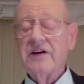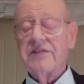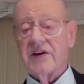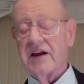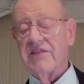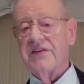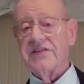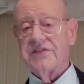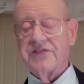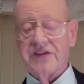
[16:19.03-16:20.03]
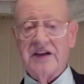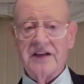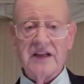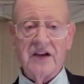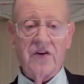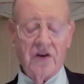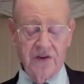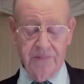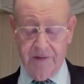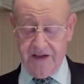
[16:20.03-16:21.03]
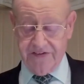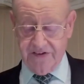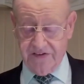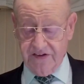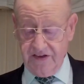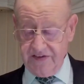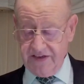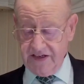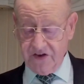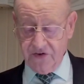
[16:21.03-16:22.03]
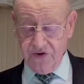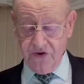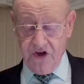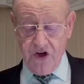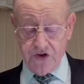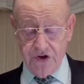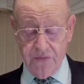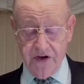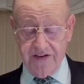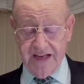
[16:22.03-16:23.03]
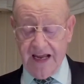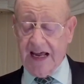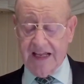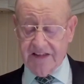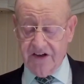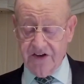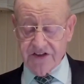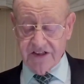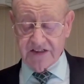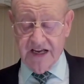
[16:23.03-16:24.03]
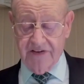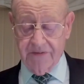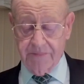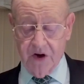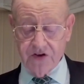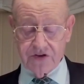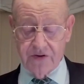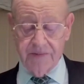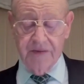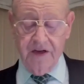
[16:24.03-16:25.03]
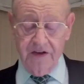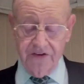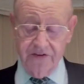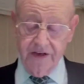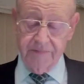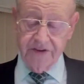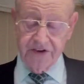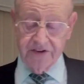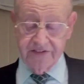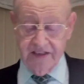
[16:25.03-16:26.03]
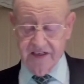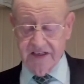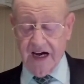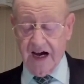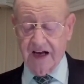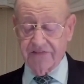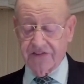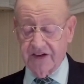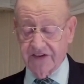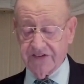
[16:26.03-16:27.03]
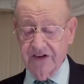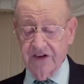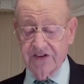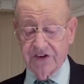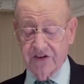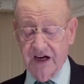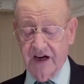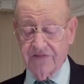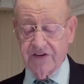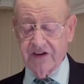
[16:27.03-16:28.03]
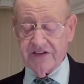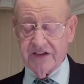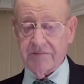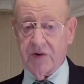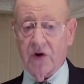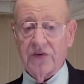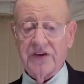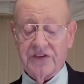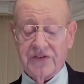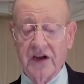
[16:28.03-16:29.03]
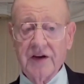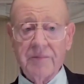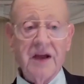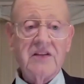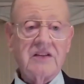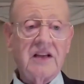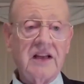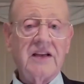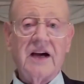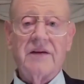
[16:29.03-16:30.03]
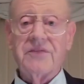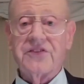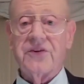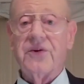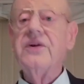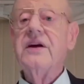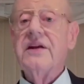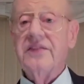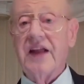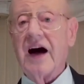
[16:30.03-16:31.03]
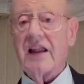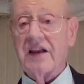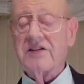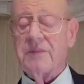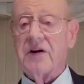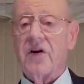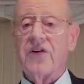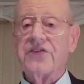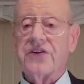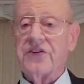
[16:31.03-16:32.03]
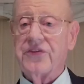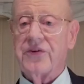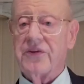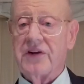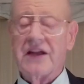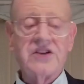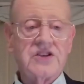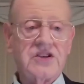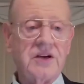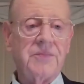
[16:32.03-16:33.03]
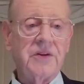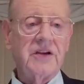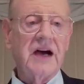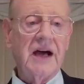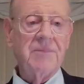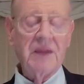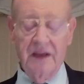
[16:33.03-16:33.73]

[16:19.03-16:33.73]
forgiveness of sin, and all the blessings that accrue. So I wanted to add those as kind of a postscript to number 13, confidence. So confidence and boldness basically comes through knowledge, but also through a relationship with God